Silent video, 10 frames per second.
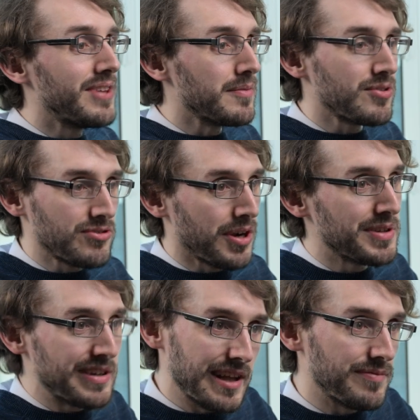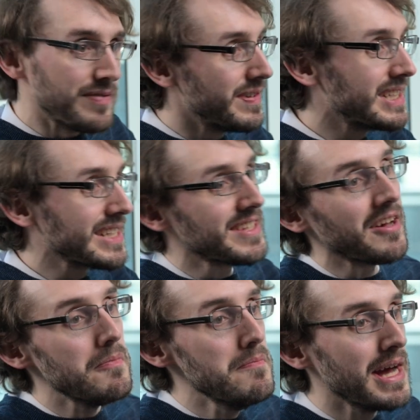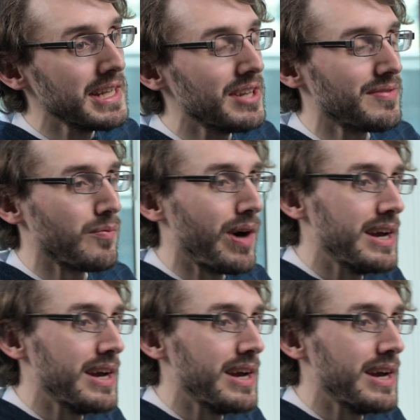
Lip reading: terms of showing your love for physics, there are many different